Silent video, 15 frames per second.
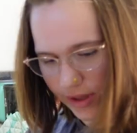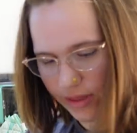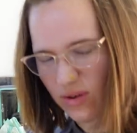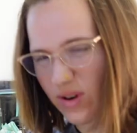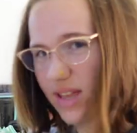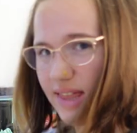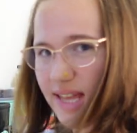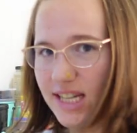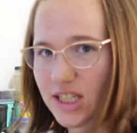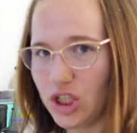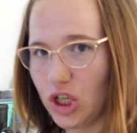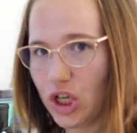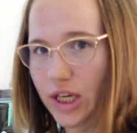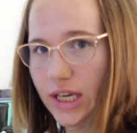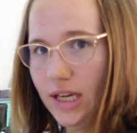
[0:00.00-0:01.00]
3 things
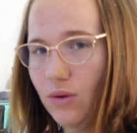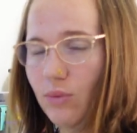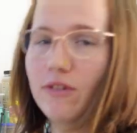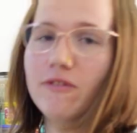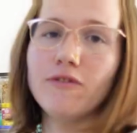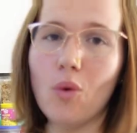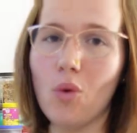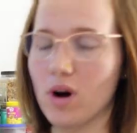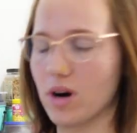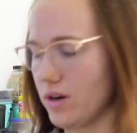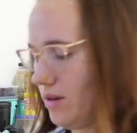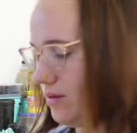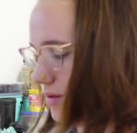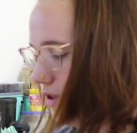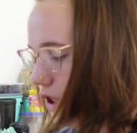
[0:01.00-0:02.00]
you're gonna, well 4.
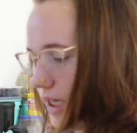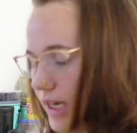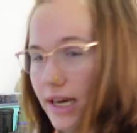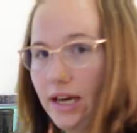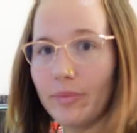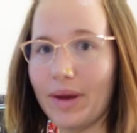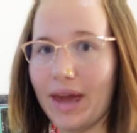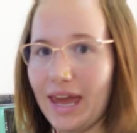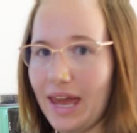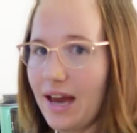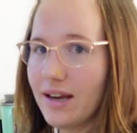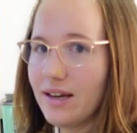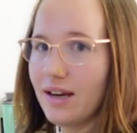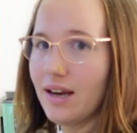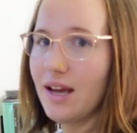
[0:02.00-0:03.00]
You're gonna need a
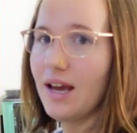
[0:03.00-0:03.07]
pan.